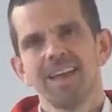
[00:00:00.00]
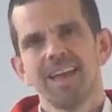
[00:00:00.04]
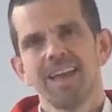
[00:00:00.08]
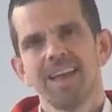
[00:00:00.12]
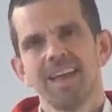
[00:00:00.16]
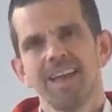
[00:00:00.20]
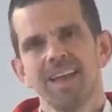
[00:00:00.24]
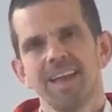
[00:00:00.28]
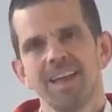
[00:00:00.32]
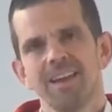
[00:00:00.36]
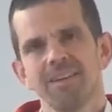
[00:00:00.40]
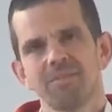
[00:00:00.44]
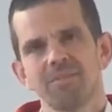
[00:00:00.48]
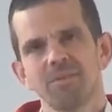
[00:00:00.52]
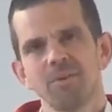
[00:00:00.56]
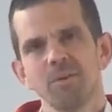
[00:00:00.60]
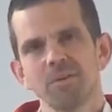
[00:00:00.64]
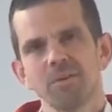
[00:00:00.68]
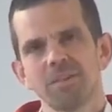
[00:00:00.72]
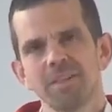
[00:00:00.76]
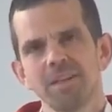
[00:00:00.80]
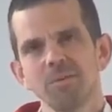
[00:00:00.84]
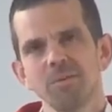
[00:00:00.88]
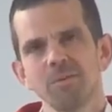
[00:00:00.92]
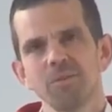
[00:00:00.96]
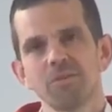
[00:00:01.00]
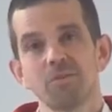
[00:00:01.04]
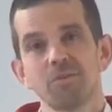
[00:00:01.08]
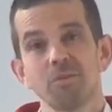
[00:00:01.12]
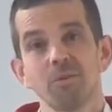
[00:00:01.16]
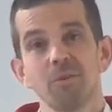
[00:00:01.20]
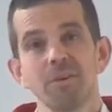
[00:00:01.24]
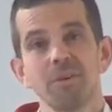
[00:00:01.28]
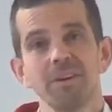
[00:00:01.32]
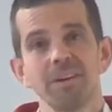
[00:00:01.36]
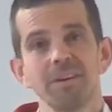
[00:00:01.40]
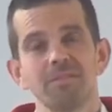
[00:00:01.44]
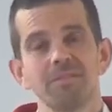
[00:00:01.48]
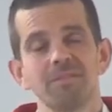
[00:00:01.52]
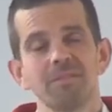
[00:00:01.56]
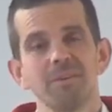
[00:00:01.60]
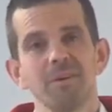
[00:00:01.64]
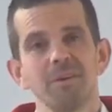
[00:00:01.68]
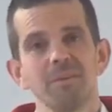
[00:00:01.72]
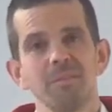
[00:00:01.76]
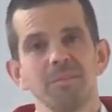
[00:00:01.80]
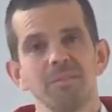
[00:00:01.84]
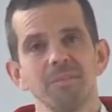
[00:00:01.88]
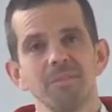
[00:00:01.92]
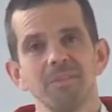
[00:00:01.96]
And of course, he was drawing
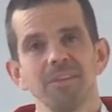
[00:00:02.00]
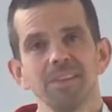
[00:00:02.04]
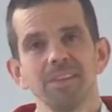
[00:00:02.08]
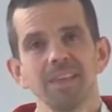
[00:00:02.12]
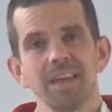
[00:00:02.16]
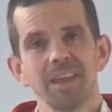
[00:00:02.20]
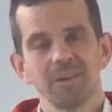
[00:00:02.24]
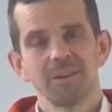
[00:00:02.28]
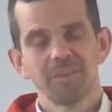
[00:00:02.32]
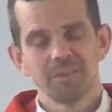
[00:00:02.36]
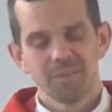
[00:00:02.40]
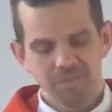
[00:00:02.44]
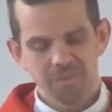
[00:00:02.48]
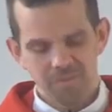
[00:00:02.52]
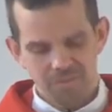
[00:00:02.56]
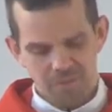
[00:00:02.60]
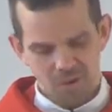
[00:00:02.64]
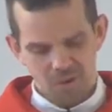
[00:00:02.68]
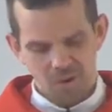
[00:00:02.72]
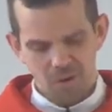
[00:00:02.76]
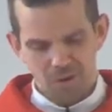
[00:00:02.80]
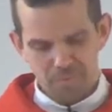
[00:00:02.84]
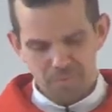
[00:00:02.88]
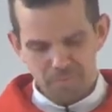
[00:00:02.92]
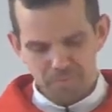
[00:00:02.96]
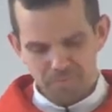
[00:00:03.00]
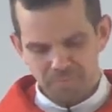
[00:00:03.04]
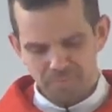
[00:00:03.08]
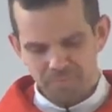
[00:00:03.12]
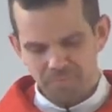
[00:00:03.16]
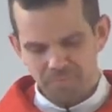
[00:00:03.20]
from the letter of John.